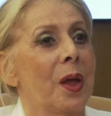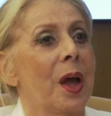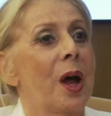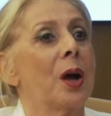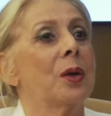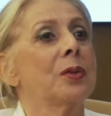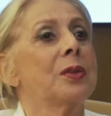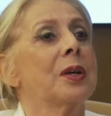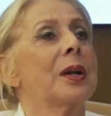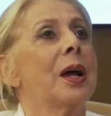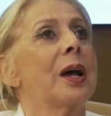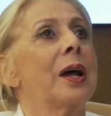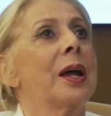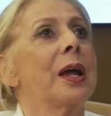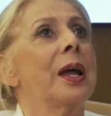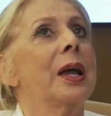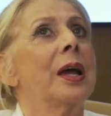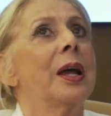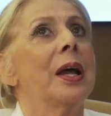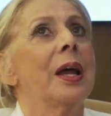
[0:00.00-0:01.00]
how did
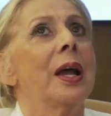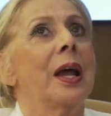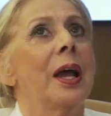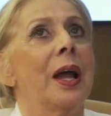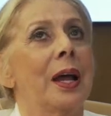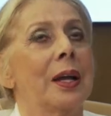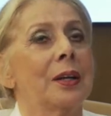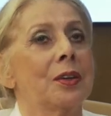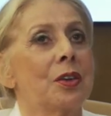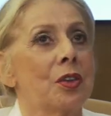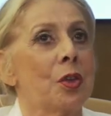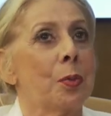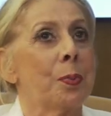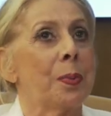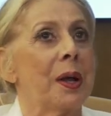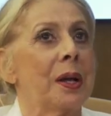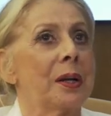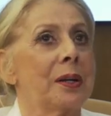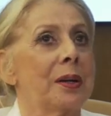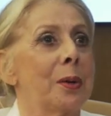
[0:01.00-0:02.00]
I handle the
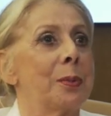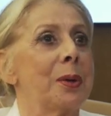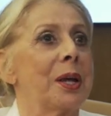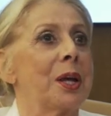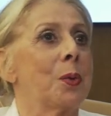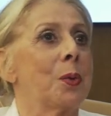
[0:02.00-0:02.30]
pandemic?